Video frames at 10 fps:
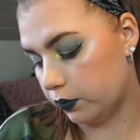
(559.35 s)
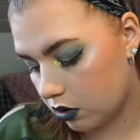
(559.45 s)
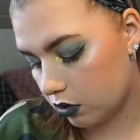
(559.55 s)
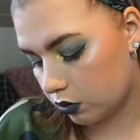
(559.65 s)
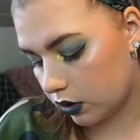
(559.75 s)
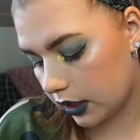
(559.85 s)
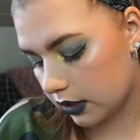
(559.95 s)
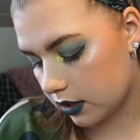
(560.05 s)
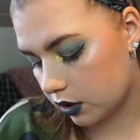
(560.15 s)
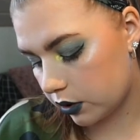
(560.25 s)
Oh, that
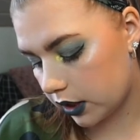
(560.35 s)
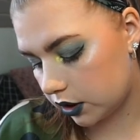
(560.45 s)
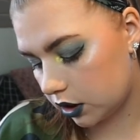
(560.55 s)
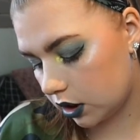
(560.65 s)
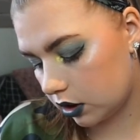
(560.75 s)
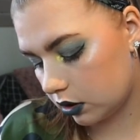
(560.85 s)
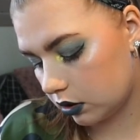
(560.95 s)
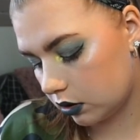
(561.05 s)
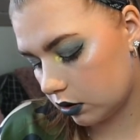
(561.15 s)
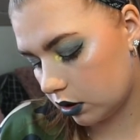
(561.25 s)
is a dry shade
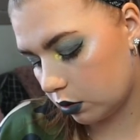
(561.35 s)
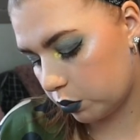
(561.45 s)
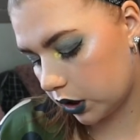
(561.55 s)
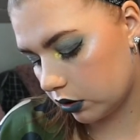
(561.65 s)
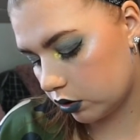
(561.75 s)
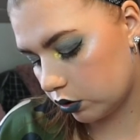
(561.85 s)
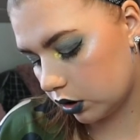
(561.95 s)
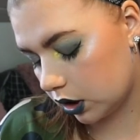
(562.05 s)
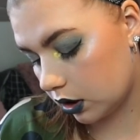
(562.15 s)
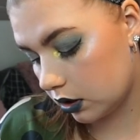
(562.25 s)
compared to
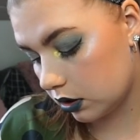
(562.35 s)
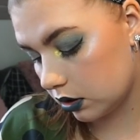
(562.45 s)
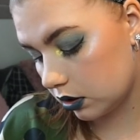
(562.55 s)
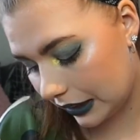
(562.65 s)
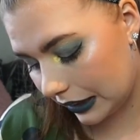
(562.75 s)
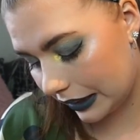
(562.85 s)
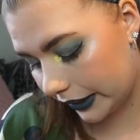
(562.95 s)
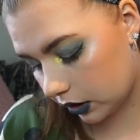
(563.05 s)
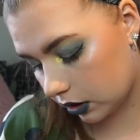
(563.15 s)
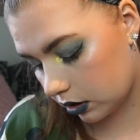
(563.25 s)
the others.
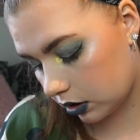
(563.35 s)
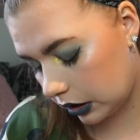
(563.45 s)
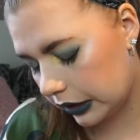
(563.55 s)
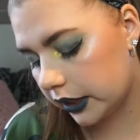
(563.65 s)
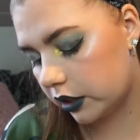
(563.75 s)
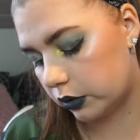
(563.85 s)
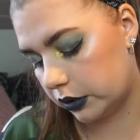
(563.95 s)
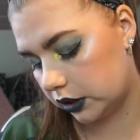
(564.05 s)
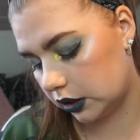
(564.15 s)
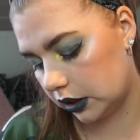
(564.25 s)
Glitter,
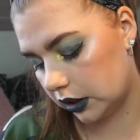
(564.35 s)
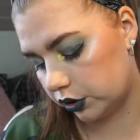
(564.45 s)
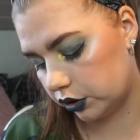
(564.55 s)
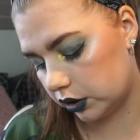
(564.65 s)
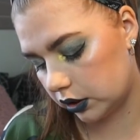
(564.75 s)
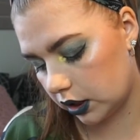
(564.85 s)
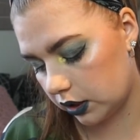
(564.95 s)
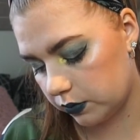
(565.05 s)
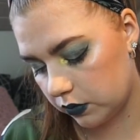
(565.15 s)
glittery shade I should say.